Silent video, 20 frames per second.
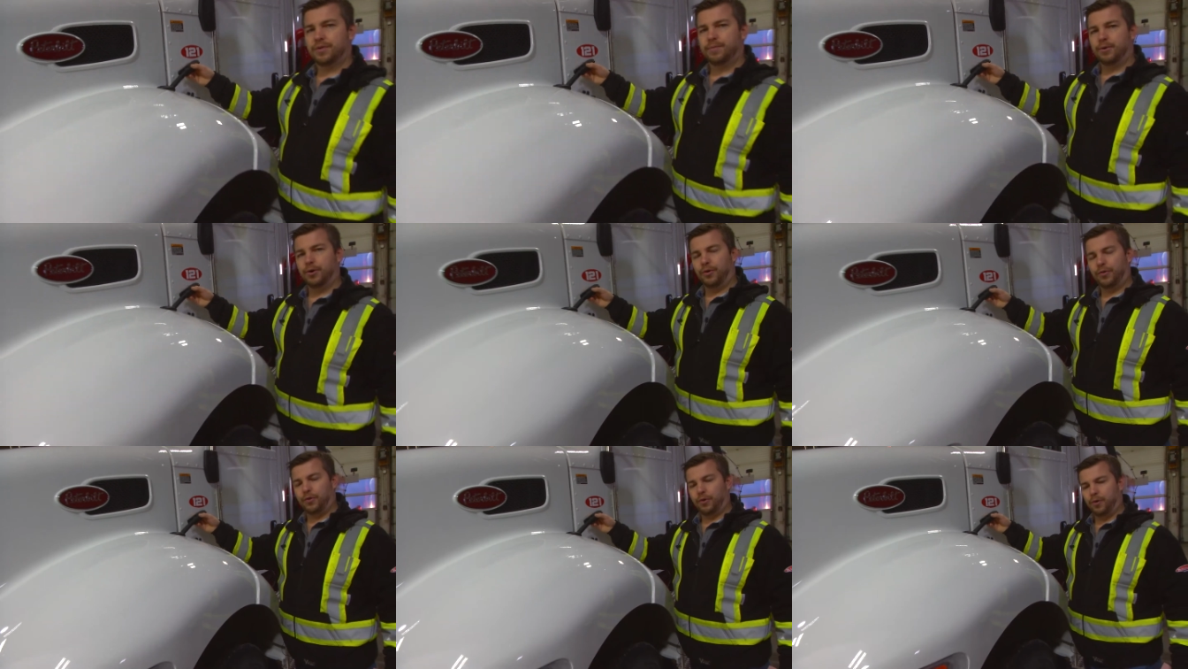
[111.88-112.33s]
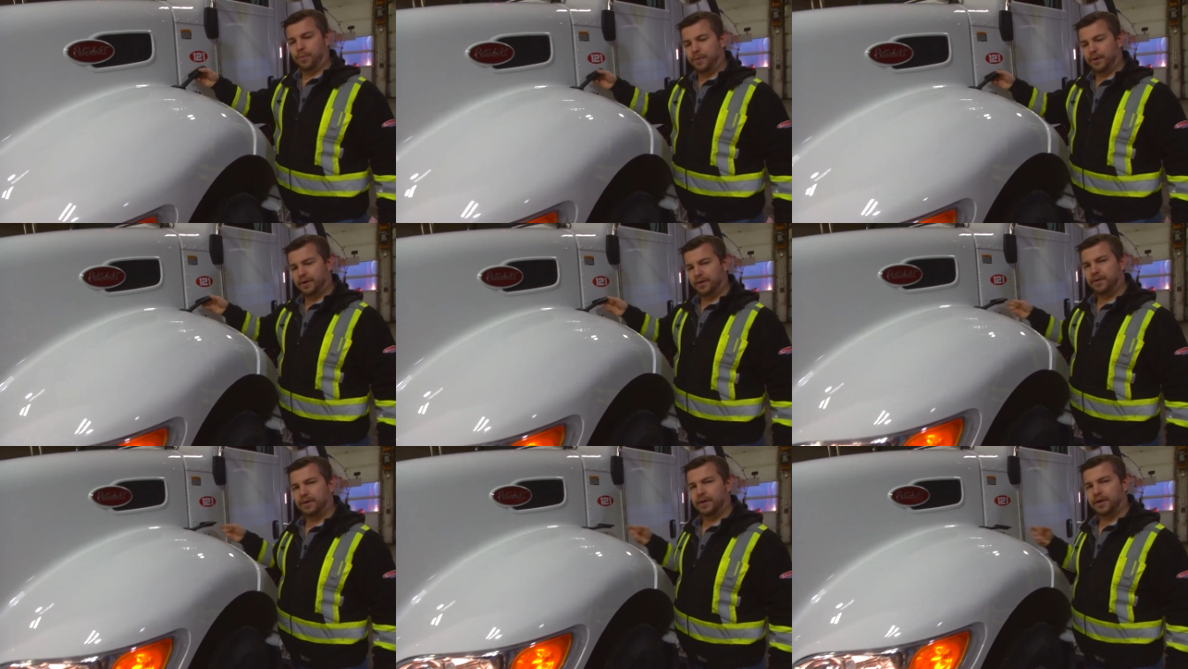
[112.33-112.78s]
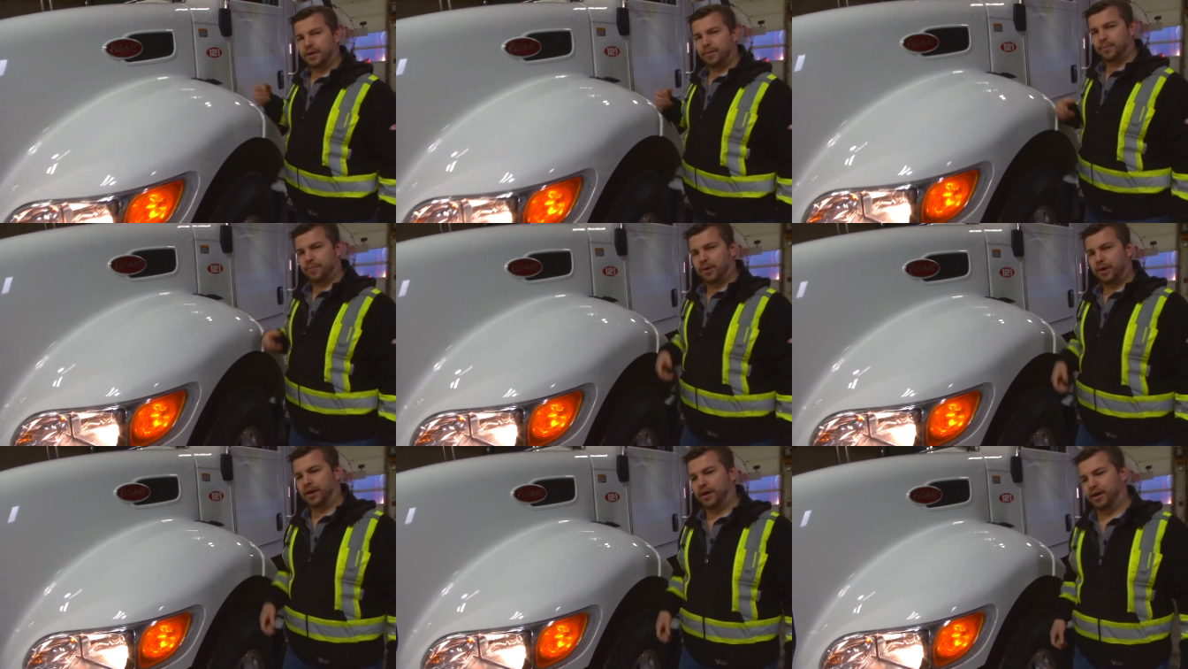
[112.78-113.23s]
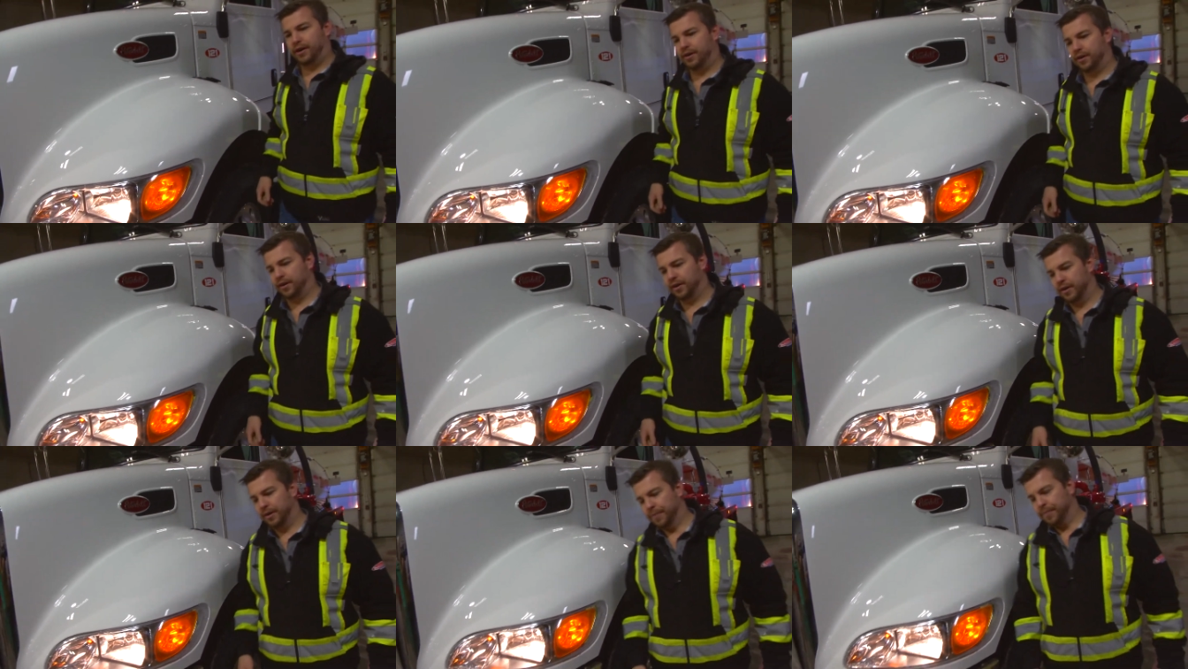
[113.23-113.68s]
are both open. I
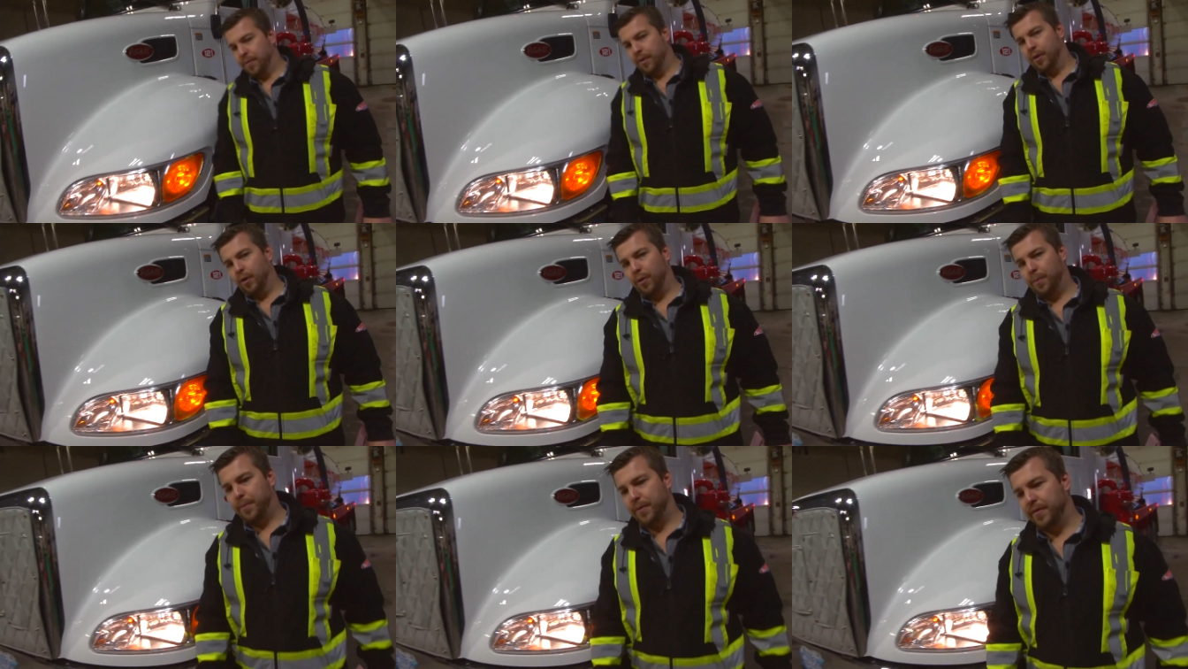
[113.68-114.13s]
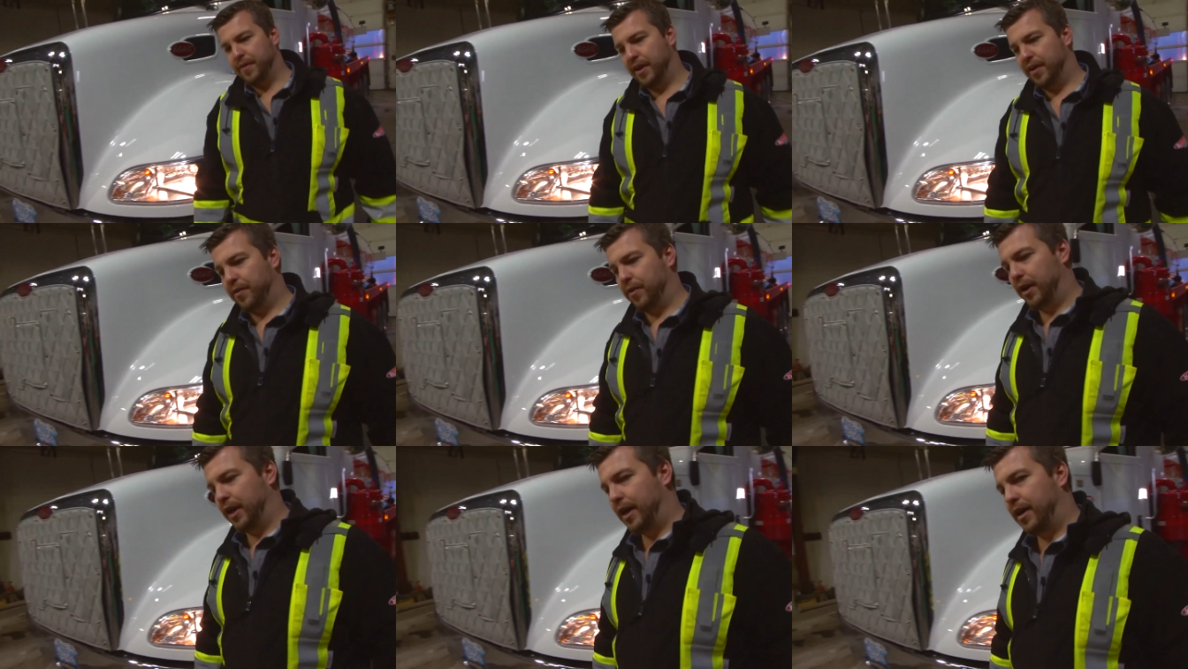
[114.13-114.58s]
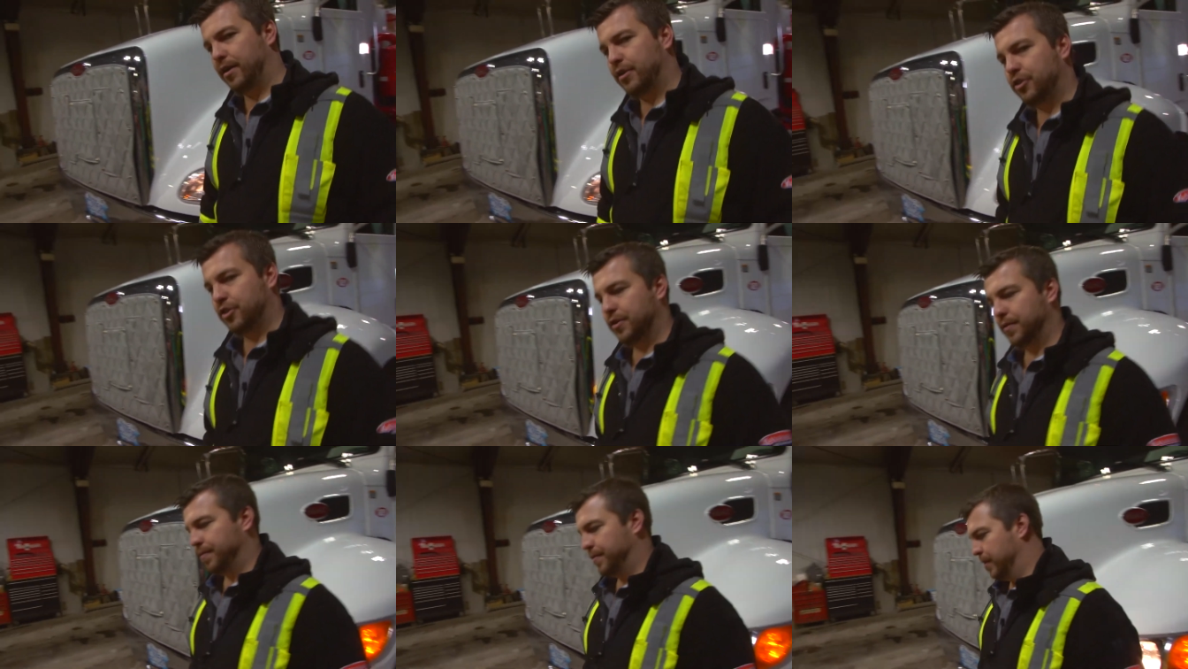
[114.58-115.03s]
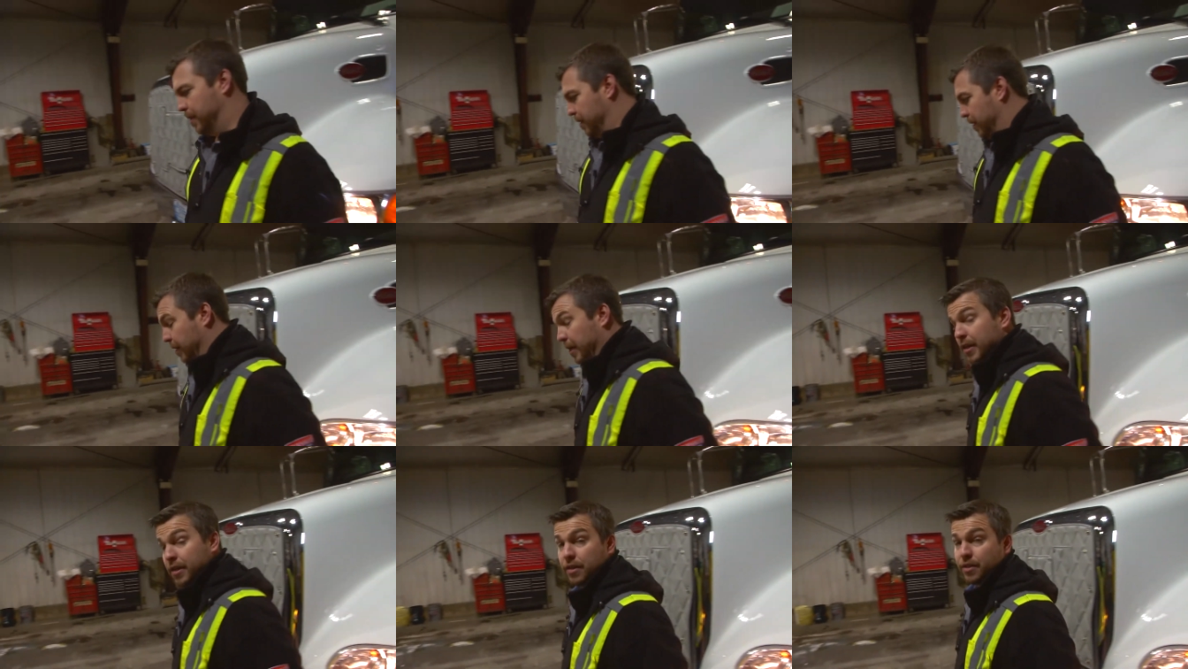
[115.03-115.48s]
prior opened the other latch.
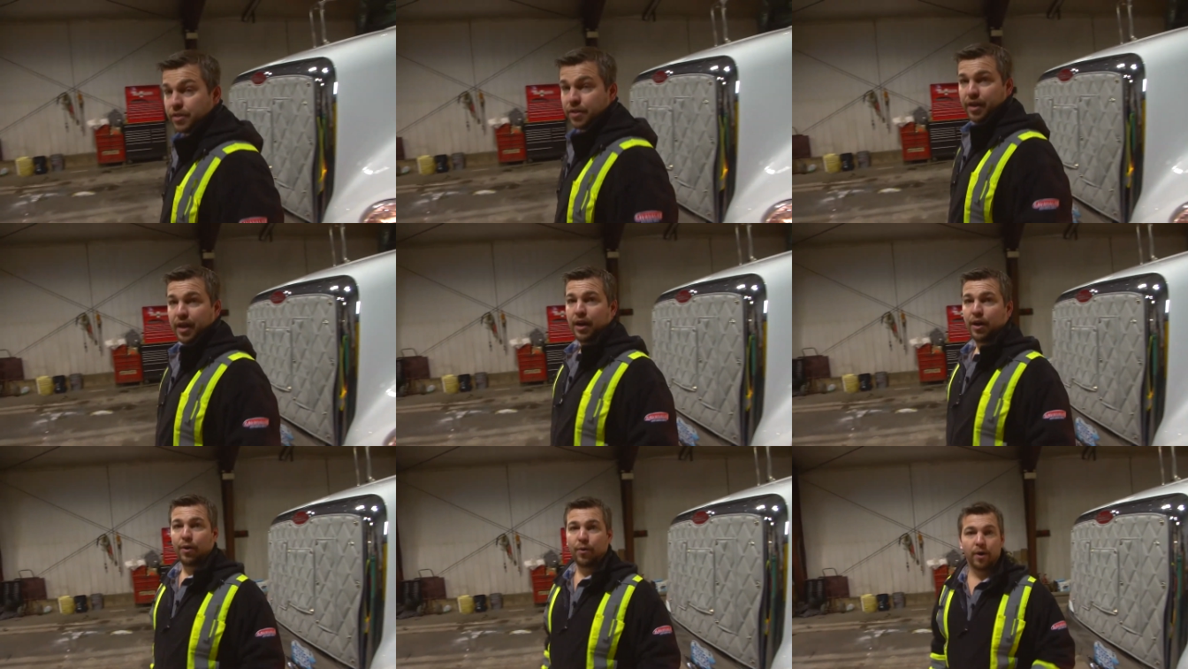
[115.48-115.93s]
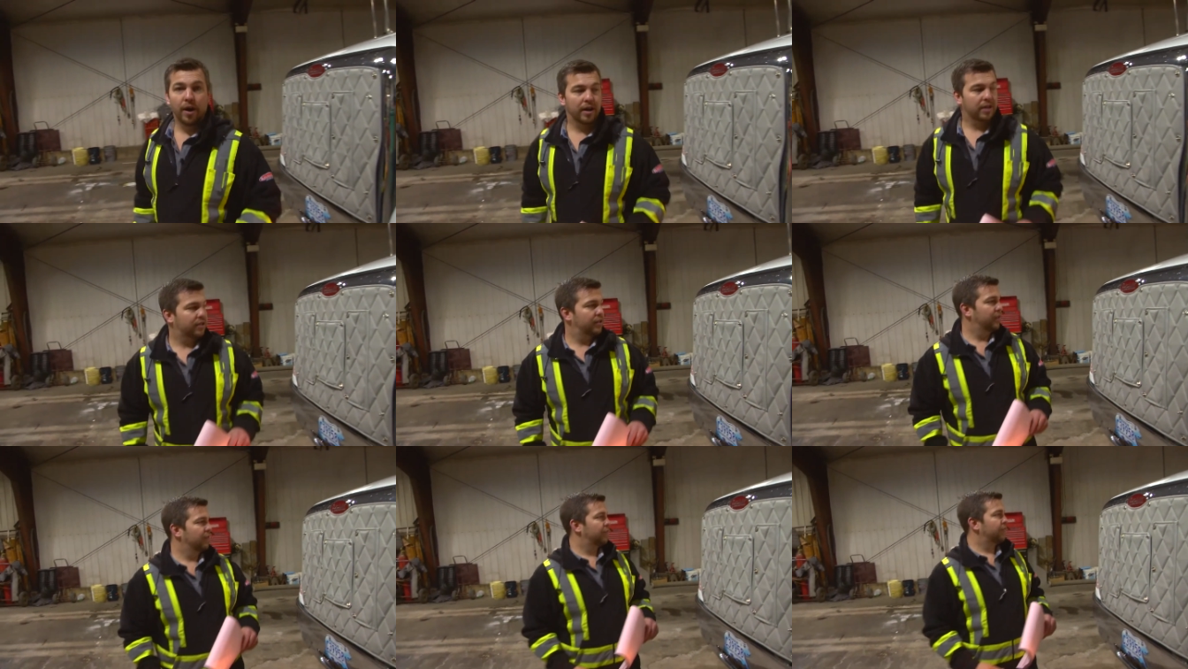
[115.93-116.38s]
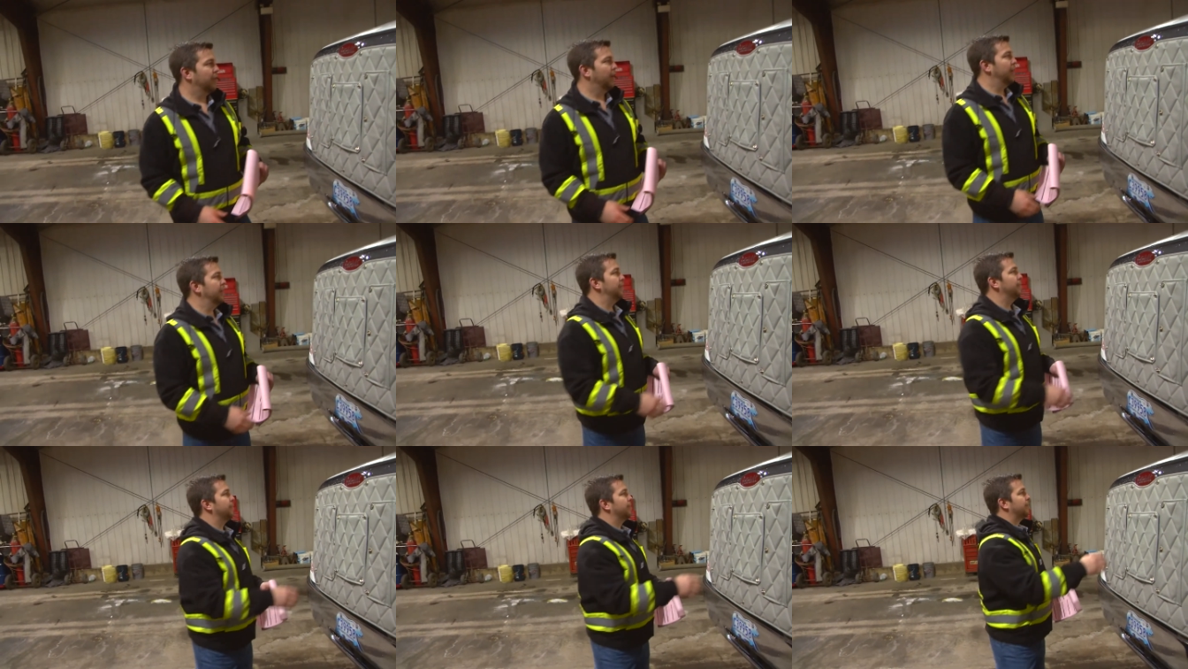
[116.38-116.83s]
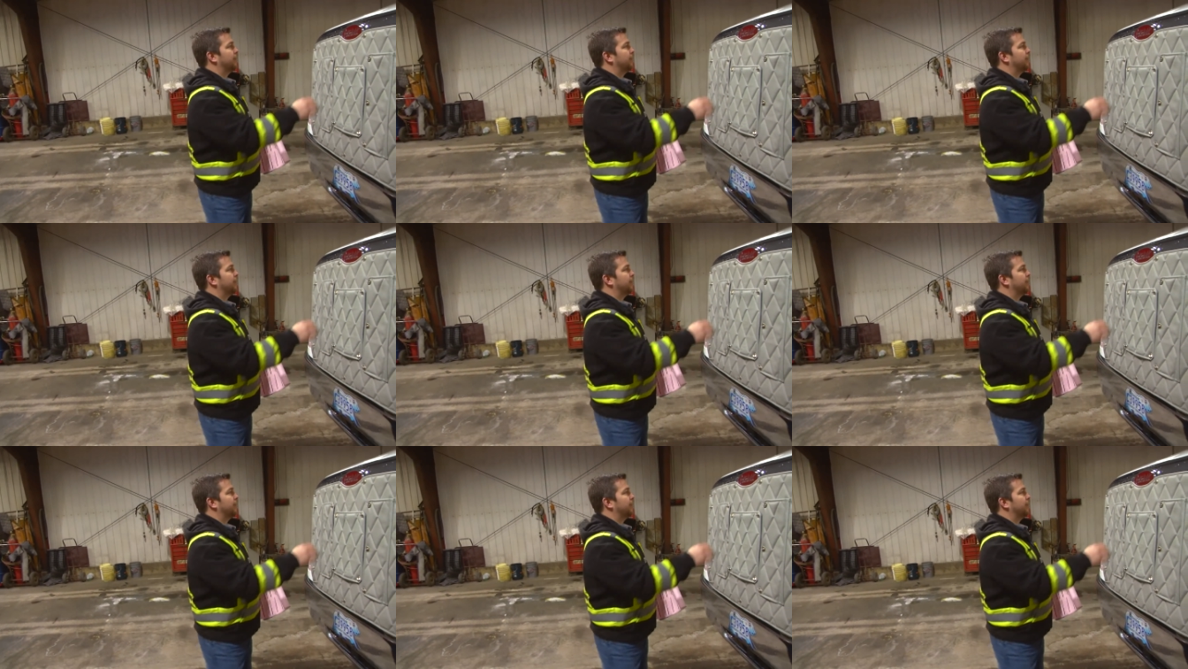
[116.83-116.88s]
So now I'll walk to the front,